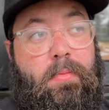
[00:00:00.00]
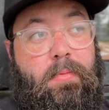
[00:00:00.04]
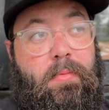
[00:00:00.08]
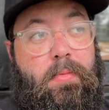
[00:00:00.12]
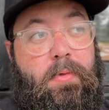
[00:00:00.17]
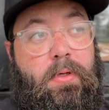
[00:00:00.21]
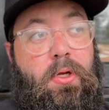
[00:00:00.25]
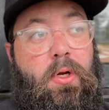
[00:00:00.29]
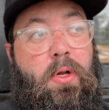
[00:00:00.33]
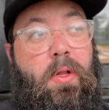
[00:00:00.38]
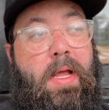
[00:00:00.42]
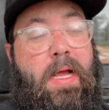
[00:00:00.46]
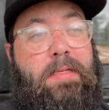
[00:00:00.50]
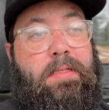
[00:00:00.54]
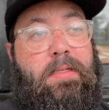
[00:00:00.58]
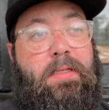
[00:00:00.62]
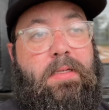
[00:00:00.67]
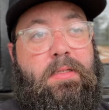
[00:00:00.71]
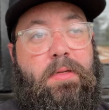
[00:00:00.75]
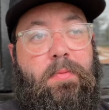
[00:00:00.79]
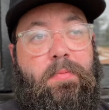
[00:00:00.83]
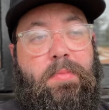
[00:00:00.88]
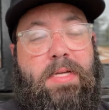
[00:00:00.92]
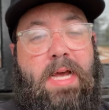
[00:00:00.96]
utilizing
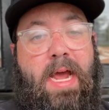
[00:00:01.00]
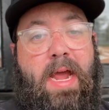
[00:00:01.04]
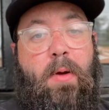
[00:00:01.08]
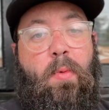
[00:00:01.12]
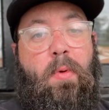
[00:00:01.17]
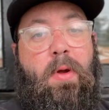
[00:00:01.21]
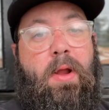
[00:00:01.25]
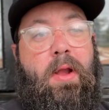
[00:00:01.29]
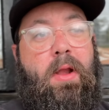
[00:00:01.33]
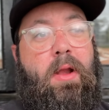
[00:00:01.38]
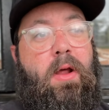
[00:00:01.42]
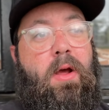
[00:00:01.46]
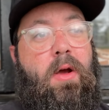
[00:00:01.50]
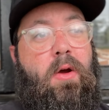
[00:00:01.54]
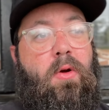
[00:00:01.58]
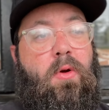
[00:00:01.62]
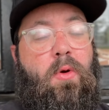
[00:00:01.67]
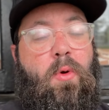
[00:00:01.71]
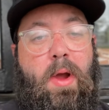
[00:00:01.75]
some tight window,